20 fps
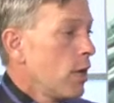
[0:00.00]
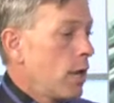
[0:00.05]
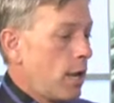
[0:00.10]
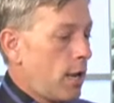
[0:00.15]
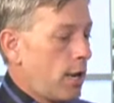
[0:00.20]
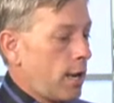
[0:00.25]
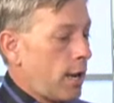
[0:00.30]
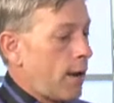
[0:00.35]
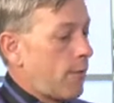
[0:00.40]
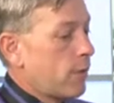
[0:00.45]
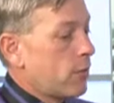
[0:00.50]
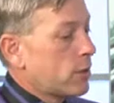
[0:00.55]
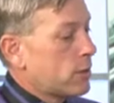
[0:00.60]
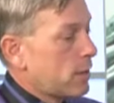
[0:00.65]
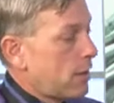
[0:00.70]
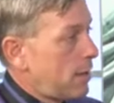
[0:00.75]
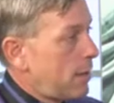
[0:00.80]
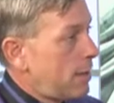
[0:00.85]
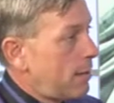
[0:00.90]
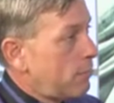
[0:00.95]
and every
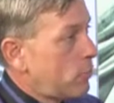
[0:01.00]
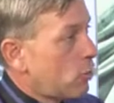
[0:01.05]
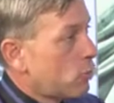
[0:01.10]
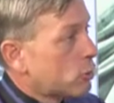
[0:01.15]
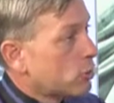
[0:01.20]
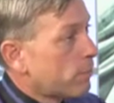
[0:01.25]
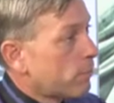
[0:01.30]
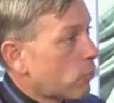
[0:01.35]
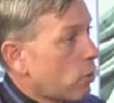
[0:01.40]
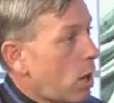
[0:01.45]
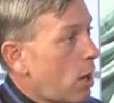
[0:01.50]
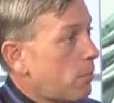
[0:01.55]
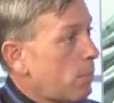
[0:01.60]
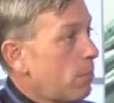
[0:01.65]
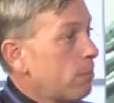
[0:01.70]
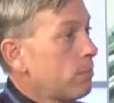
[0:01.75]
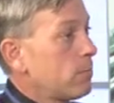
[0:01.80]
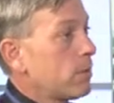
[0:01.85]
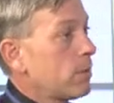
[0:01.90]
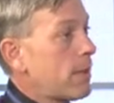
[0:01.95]
time there's a
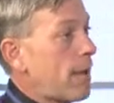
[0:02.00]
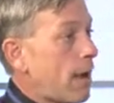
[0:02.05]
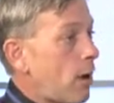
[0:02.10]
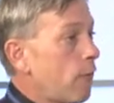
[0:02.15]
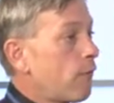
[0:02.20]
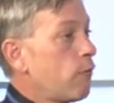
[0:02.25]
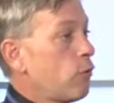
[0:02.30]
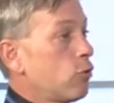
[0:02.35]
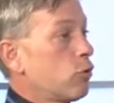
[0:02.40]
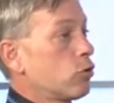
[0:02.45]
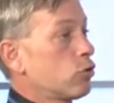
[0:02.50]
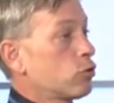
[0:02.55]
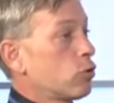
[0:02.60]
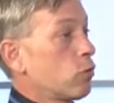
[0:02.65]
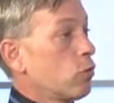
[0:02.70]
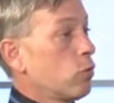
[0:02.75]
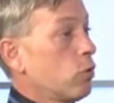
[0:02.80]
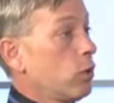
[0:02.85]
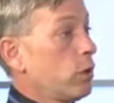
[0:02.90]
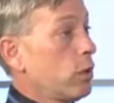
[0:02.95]
problem, now voters are
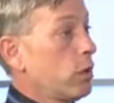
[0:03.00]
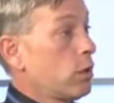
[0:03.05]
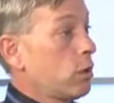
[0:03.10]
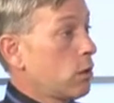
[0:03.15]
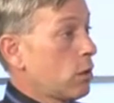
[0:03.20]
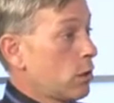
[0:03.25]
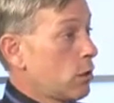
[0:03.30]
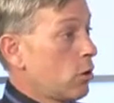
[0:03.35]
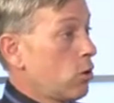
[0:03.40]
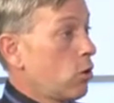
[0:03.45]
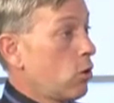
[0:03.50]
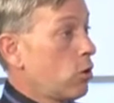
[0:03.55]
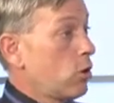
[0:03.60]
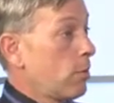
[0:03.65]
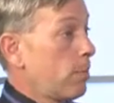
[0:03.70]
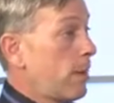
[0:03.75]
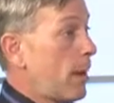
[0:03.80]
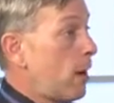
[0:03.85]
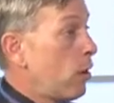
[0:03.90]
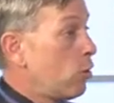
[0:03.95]
really concerned
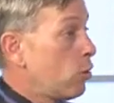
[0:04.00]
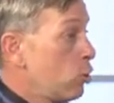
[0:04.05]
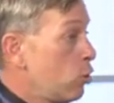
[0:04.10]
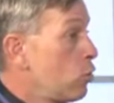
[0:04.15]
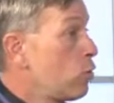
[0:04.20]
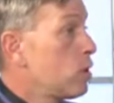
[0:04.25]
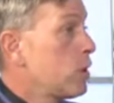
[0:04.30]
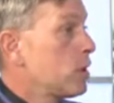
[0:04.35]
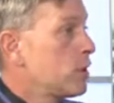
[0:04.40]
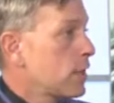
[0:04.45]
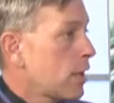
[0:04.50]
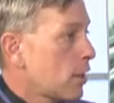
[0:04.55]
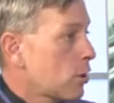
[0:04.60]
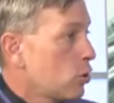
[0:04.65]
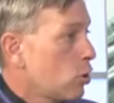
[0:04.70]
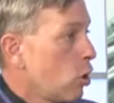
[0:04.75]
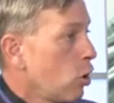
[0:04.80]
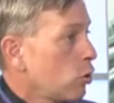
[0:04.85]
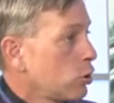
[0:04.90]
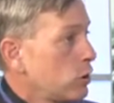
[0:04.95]
about using
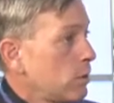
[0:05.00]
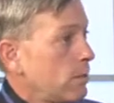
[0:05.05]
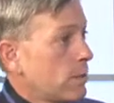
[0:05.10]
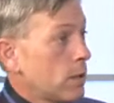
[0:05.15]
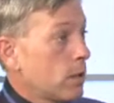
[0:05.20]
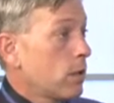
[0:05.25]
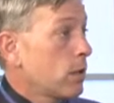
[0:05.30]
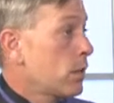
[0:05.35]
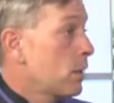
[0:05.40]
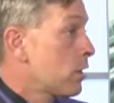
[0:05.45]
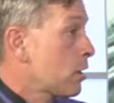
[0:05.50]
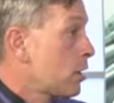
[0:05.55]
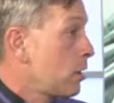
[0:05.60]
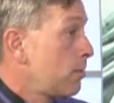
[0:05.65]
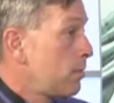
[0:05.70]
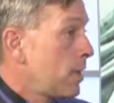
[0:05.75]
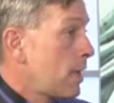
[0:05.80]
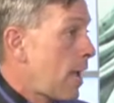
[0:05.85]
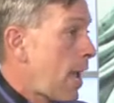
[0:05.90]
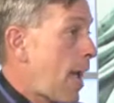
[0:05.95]
technology because it
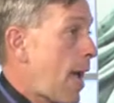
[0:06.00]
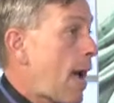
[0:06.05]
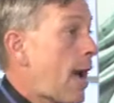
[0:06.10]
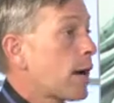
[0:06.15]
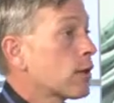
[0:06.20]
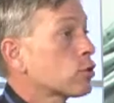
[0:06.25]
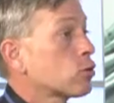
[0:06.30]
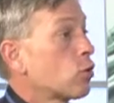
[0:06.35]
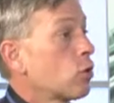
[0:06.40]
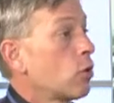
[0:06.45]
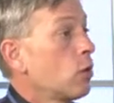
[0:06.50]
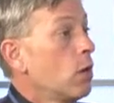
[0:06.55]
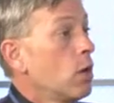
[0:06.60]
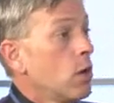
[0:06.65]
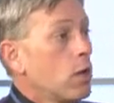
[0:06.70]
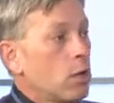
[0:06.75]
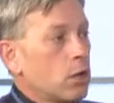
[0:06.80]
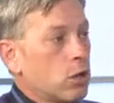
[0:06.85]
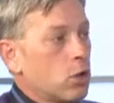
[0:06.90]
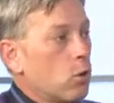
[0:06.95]
can be hacked, or
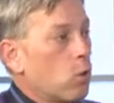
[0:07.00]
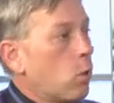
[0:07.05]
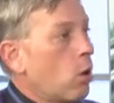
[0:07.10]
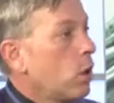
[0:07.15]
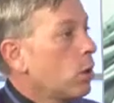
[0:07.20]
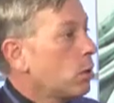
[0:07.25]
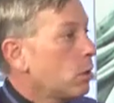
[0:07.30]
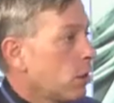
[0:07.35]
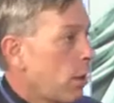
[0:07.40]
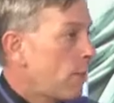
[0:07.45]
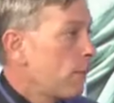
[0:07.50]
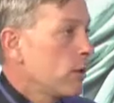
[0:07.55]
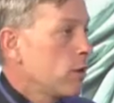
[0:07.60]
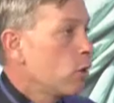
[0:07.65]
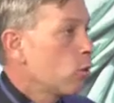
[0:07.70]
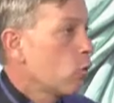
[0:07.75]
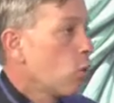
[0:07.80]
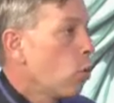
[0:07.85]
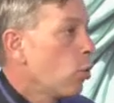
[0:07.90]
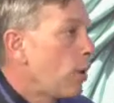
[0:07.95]
you know,
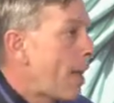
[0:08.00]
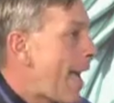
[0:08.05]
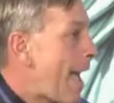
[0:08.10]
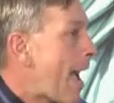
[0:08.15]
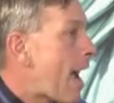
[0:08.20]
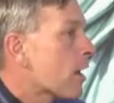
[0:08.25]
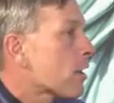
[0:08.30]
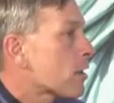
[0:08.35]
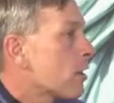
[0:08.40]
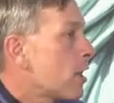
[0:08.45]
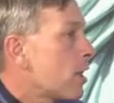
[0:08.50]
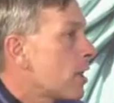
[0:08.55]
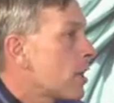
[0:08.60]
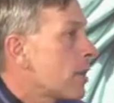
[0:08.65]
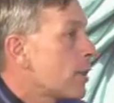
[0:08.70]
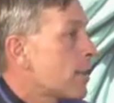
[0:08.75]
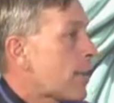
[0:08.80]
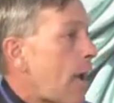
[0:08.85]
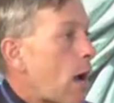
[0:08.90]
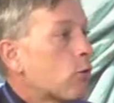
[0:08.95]
11-year-old hacks
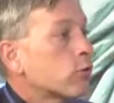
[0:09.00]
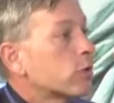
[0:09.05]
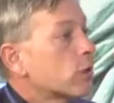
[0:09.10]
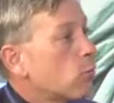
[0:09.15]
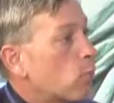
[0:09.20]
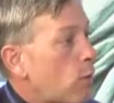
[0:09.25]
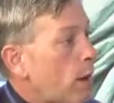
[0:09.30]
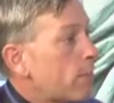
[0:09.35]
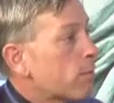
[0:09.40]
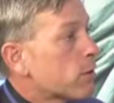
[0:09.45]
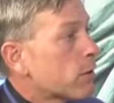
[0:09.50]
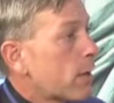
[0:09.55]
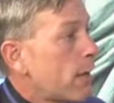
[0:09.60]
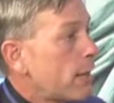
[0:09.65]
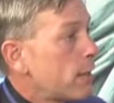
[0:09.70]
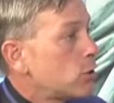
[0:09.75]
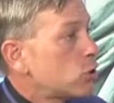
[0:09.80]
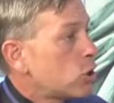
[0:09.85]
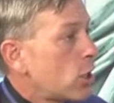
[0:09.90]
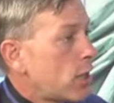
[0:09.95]
a county
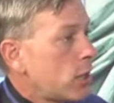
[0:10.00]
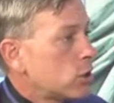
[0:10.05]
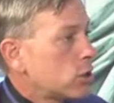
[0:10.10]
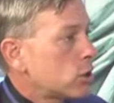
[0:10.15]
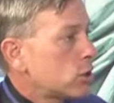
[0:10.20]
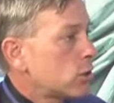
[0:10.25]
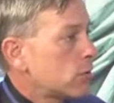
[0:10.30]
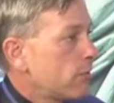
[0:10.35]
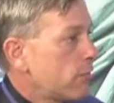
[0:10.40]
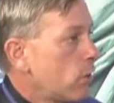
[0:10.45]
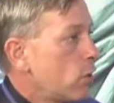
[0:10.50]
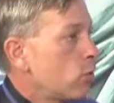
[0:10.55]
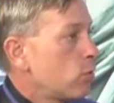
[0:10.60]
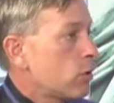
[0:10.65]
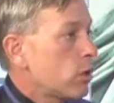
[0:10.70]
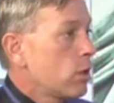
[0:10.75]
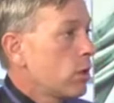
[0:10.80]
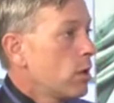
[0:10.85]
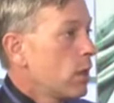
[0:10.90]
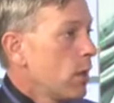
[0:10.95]
website and changes the
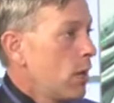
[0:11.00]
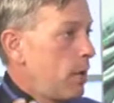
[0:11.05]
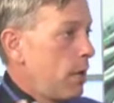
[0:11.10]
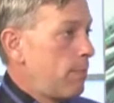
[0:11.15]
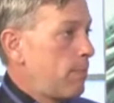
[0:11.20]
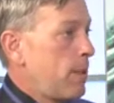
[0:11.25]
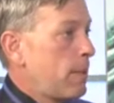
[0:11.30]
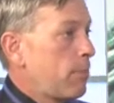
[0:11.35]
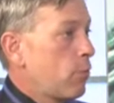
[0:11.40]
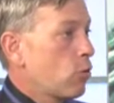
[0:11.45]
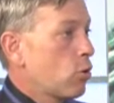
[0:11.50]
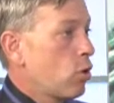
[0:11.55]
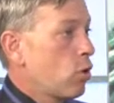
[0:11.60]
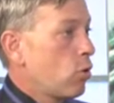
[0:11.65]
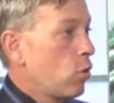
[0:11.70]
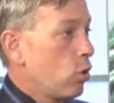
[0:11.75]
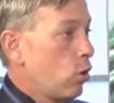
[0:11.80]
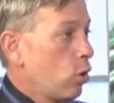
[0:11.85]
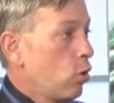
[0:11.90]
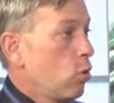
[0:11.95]
votes, and people
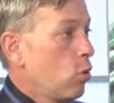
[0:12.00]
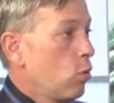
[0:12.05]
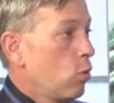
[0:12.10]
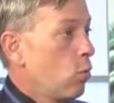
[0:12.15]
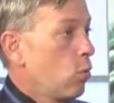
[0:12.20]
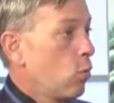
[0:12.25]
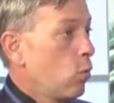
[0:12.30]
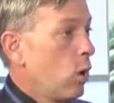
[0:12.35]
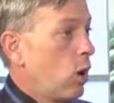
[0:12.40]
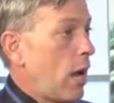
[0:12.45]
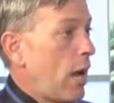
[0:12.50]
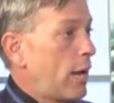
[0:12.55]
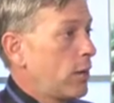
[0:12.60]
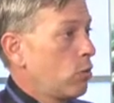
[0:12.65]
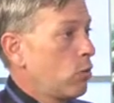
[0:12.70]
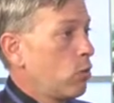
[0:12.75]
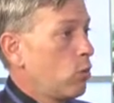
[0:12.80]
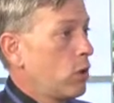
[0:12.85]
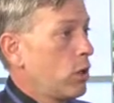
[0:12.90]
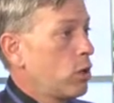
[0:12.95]
go, "Oh, well, I
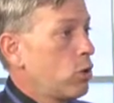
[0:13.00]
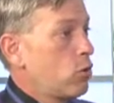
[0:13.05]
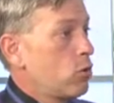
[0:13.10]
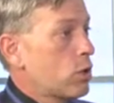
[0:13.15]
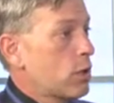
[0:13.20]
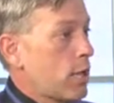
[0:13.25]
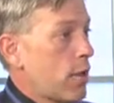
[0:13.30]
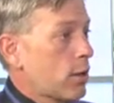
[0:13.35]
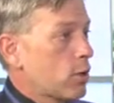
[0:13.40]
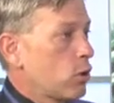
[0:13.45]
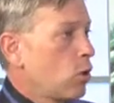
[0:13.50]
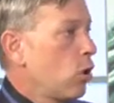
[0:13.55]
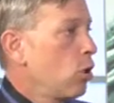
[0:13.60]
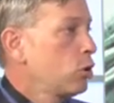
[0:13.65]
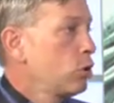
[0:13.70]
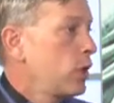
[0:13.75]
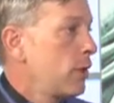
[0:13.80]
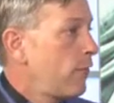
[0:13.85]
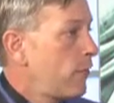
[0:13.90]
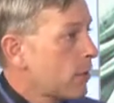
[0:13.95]
don't want to use
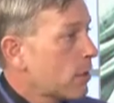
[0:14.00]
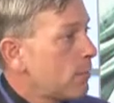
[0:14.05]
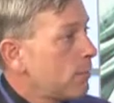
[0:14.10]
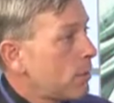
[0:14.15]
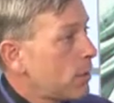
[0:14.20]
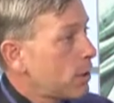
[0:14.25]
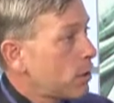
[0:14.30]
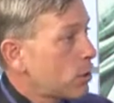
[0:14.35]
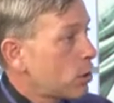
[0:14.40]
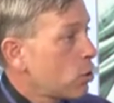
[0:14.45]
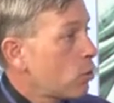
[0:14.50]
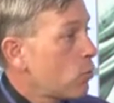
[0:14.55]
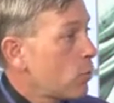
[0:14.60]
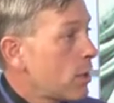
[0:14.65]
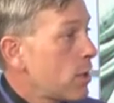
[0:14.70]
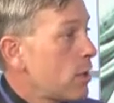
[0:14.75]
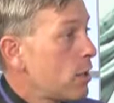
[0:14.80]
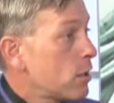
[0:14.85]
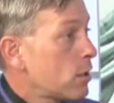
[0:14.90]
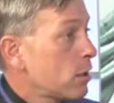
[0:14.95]
technology if it can be so
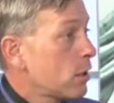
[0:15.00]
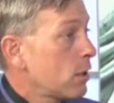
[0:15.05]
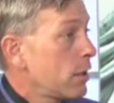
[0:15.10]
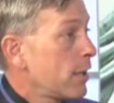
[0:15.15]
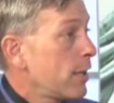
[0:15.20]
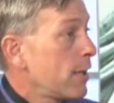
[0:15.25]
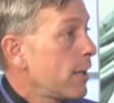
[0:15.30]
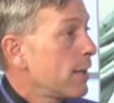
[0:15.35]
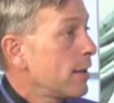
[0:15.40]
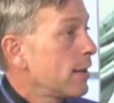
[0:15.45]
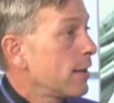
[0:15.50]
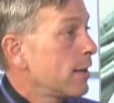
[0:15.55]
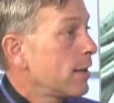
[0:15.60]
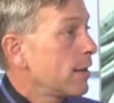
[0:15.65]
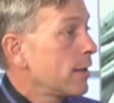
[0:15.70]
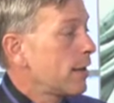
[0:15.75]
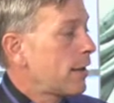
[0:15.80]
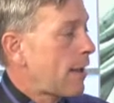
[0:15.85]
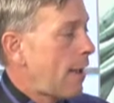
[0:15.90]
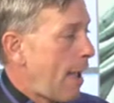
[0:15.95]
easily
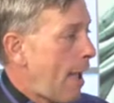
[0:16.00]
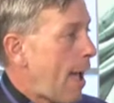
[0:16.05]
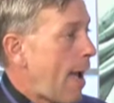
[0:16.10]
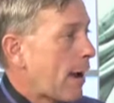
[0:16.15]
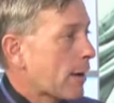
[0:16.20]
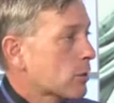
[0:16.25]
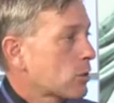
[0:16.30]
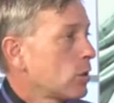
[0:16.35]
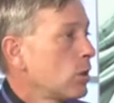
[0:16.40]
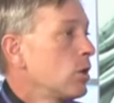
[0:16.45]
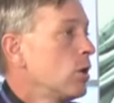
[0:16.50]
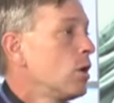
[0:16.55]
hacked."